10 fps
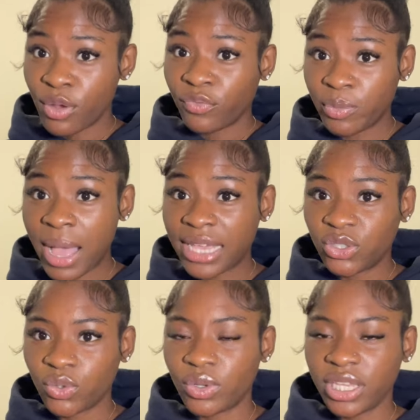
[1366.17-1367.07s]
from high
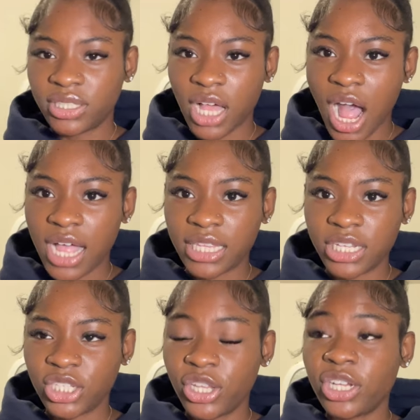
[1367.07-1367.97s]
school into
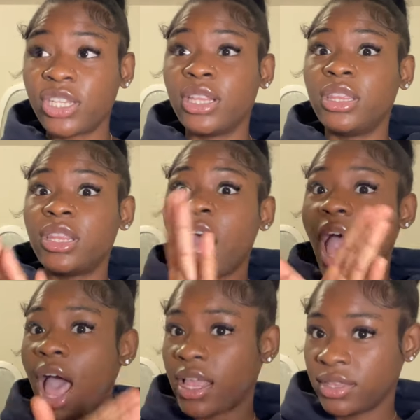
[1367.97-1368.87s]
college. There's a
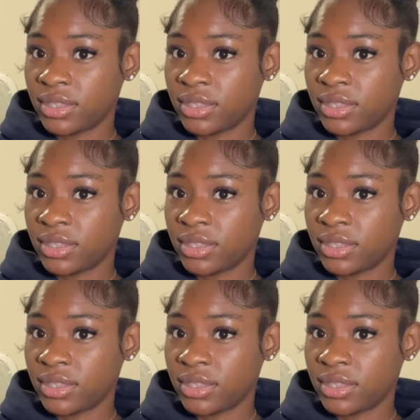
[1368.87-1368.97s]
lot